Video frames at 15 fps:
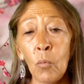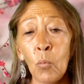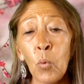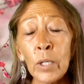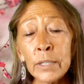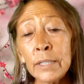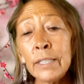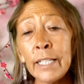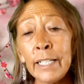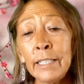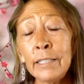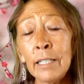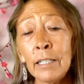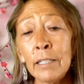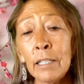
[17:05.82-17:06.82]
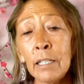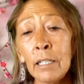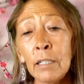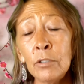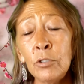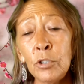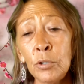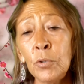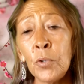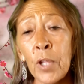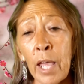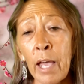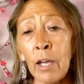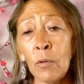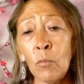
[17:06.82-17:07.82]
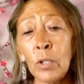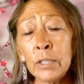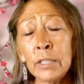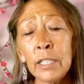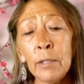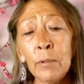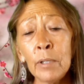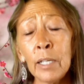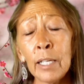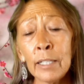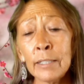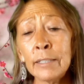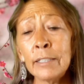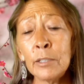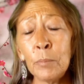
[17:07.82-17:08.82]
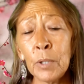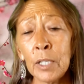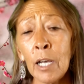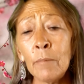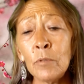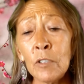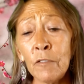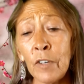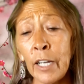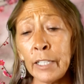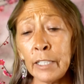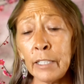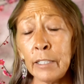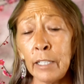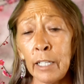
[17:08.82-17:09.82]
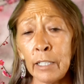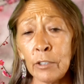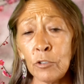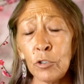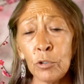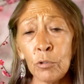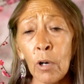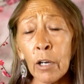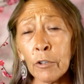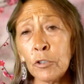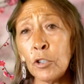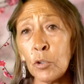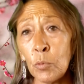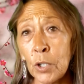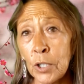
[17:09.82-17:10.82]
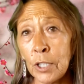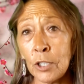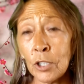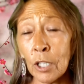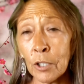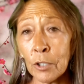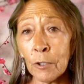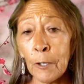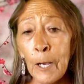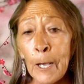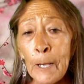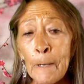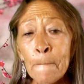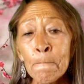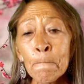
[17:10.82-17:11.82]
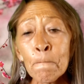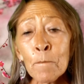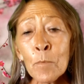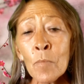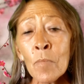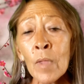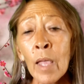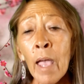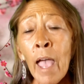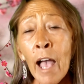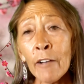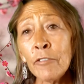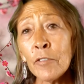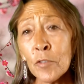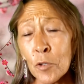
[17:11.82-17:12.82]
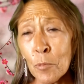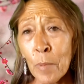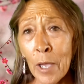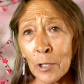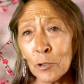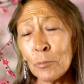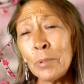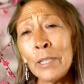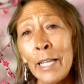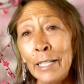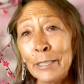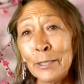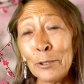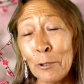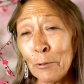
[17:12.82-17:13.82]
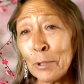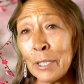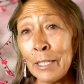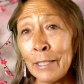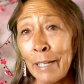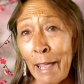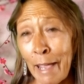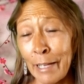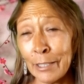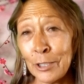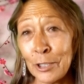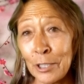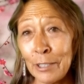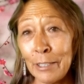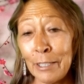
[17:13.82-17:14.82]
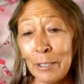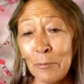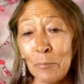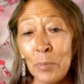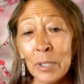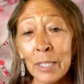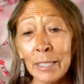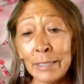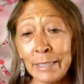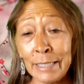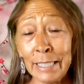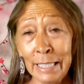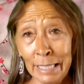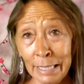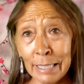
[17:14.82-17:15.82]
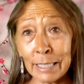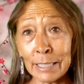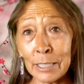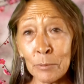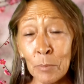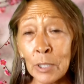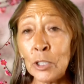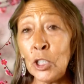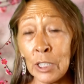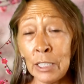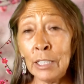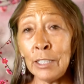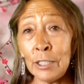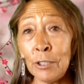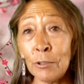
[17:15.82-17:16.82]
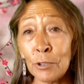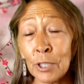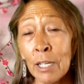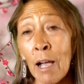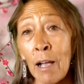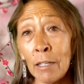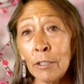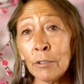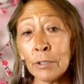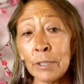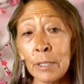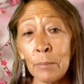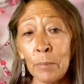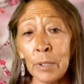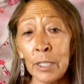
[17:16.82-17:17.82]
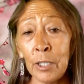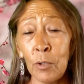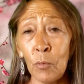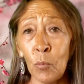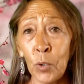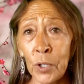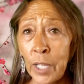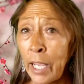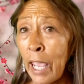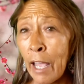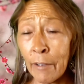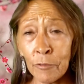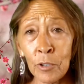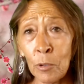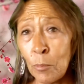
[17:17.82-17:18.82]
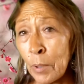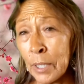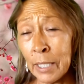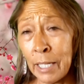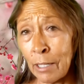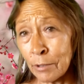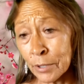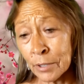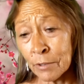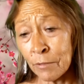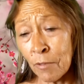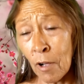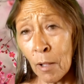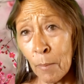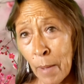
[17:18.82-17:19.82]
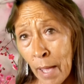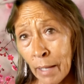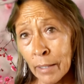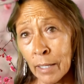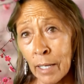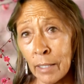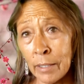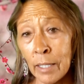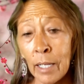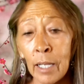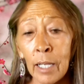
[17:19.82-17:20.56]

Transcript: once they do that, once they get us to become divided and to argue with each other, half of their battle plan is already in action, because it is much easier to conquer somebody when they have nobody else to fall back on.